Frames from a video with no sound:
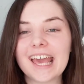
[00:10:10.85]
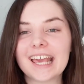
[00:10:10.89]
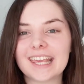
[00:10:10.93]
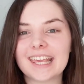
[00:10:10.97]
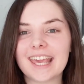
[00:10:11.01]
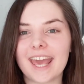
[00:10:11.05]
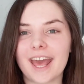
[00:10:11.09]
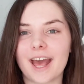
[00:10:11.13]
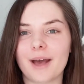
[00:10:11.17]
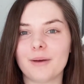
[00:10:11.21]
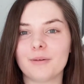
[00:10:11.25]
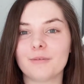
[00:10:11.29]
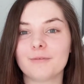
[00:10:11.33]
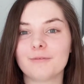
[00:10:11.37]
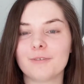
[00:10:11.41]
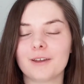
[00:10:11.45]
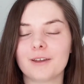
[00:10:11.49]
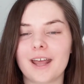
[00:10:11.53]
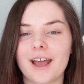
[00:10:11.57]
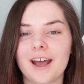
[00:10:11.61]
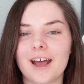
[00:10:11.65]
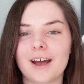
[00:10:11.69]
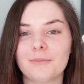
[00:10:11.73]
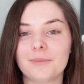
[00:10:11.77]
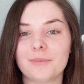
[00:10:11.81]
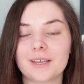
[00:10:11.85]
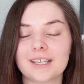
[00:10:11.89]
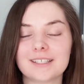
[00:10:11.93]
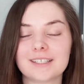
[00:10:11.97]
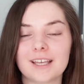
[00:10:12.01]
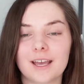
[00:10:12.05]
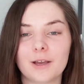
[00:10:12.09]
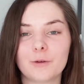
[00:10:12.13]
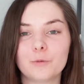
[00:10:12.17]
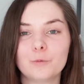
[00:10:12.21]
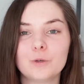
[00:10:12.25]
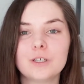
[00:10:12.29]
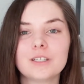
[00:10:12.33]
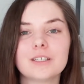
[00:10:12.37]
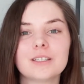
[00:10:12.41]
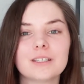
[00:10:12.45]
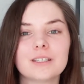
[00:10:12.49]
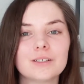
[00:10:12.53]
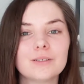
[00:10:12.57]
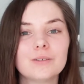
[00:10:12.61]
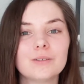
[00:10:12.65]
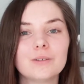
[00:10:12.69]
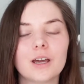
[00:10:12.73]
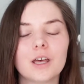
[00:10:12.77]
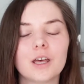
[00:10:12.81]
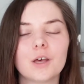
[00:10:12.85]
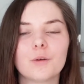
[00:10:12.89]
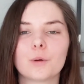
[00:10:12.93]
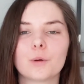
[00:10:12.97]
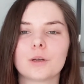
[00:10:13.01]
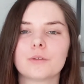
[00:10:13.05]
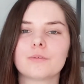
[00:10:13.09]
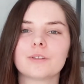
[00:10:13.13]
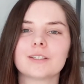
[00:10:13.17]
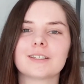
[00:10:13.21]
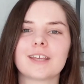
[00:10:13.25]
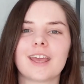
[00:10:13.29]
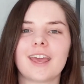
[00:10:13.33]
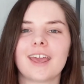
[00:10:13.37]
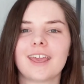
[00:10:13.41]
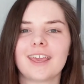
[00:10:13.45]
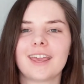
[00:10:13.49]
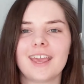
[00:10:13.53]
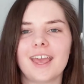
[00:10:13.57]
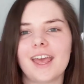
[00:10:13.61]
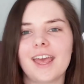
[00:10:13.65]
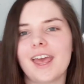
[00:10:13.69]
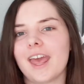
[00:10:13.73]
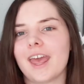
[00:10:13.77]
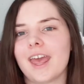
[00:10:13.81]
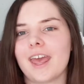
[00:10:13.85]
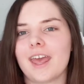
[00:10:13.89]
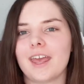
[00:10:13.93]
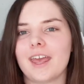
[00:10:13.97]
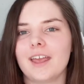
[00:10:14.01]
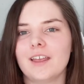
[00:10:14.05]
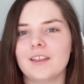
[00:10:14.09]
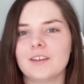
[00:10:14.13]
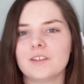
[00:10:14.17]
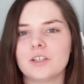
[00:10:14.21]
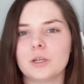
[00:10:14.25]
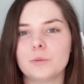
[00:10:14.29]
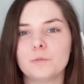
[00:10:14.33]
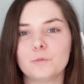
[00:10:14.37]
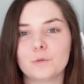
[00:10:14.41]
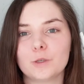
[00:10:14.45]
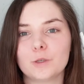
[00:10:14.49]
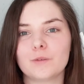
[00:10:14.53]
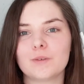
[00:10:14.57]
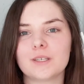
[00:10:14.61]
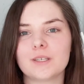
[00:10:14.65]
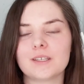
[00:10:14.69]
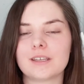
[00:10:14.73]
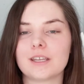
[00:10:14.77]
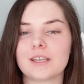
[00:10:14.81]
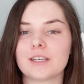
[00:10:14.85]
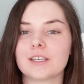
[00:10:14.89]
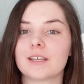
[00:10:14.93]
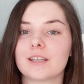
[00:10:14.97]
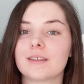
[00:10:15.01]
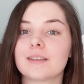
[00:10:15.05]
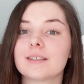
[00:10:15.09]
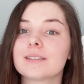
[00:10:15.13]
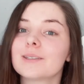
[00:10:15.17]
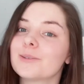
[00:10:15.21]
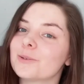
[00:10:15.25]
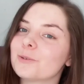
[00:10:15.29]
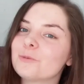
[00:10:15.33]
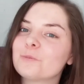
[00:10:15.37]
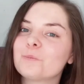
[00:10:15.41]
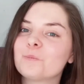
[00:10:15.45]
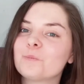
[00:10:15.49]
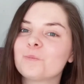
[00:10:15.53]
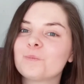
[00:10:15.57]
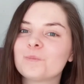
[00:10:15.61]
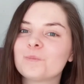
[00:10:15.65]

yeah, for now, I wish you a wonderful day and hopefully we see each other soon.